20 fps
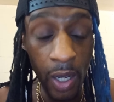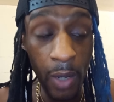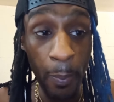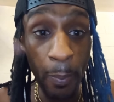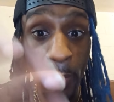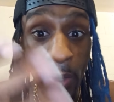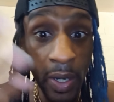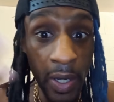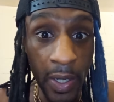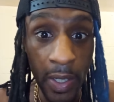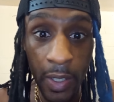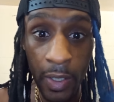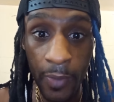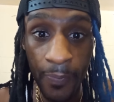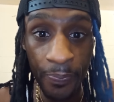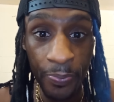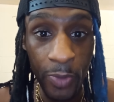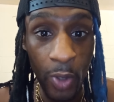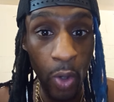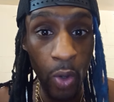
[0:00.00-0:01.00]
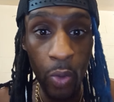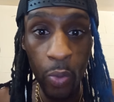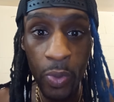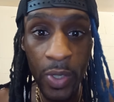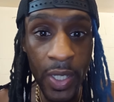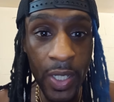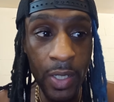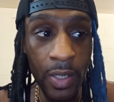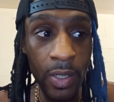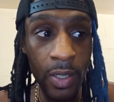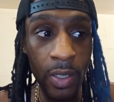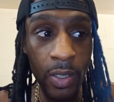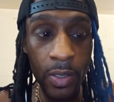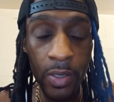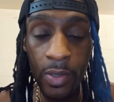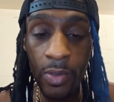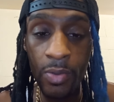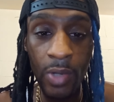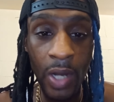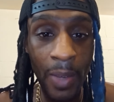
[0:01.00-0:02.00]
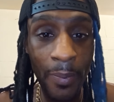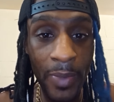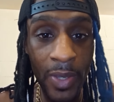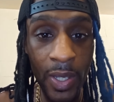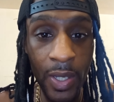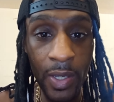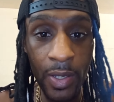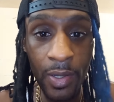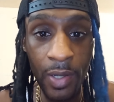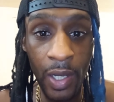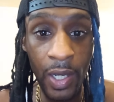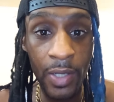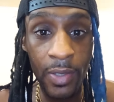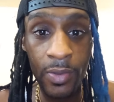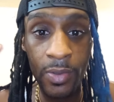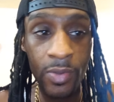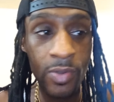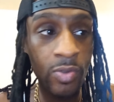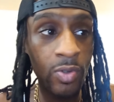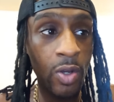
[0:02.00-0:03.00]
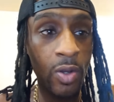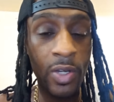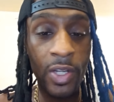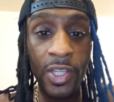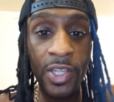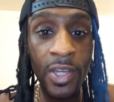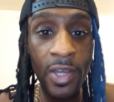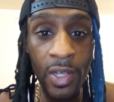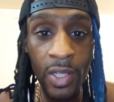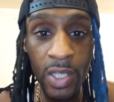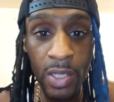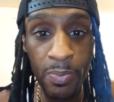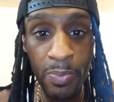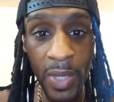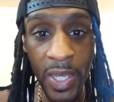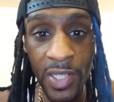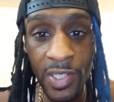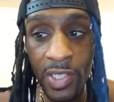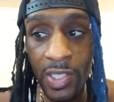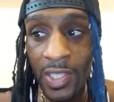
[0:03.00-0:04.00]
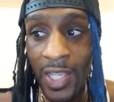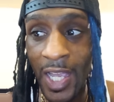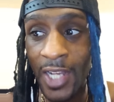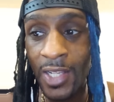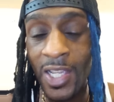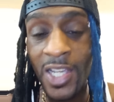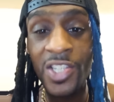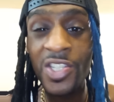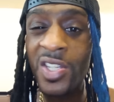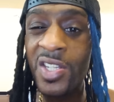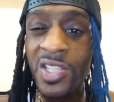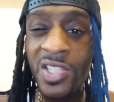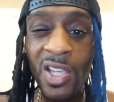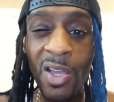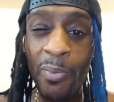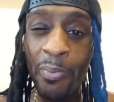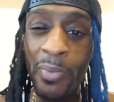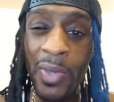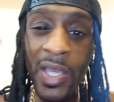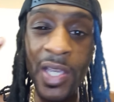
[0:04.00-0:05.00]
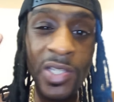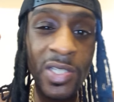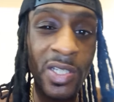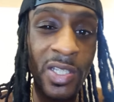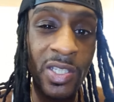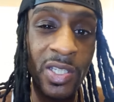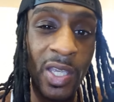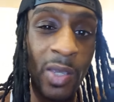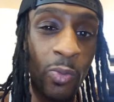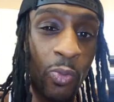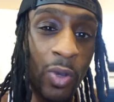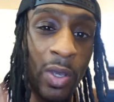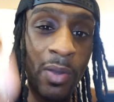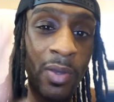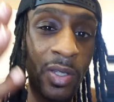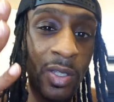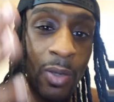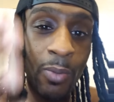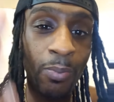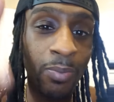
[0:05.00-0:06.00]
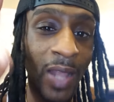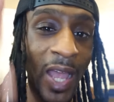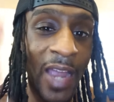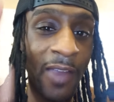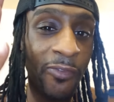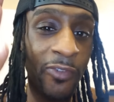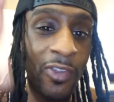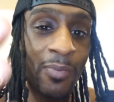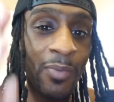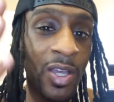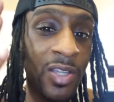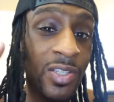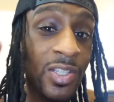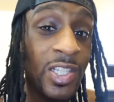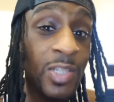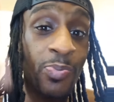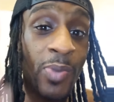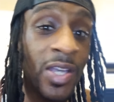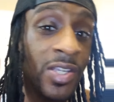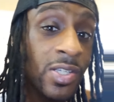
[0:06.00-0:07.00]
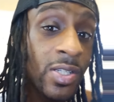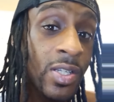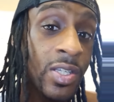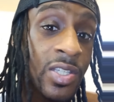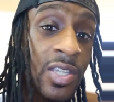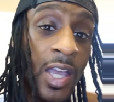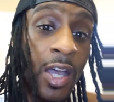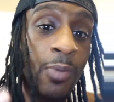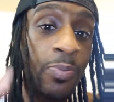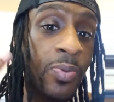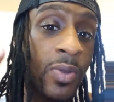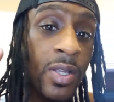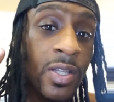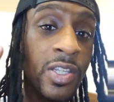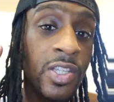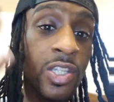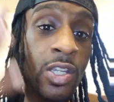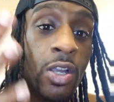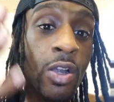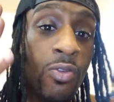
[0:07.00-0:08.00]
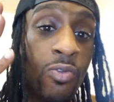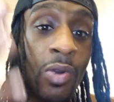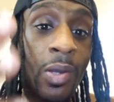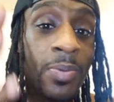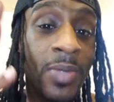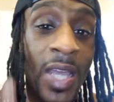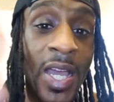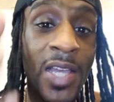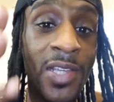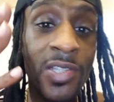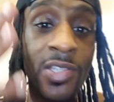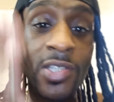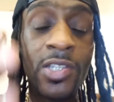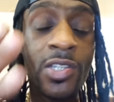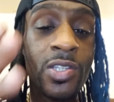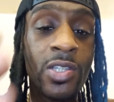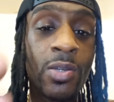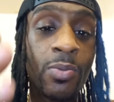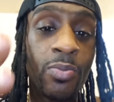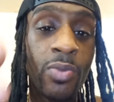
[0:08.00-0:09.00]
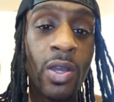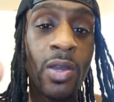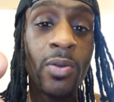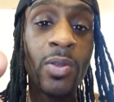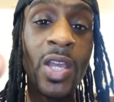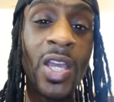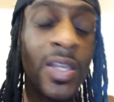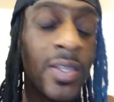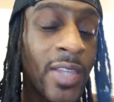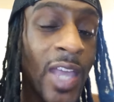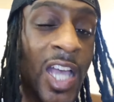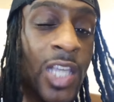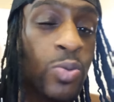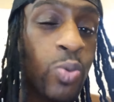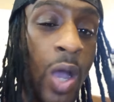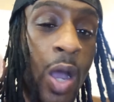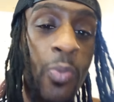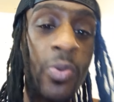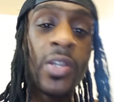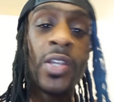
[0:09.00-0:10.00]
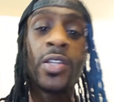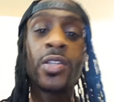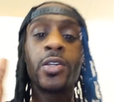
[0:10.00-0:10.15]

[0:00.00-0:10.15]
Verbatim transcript: a month, a week, you know what I mean? Uh, you know, on a yearly basis, like, that shit is a business, and women, them black females especially, is helping this corrupt-ass system, bro. That's why we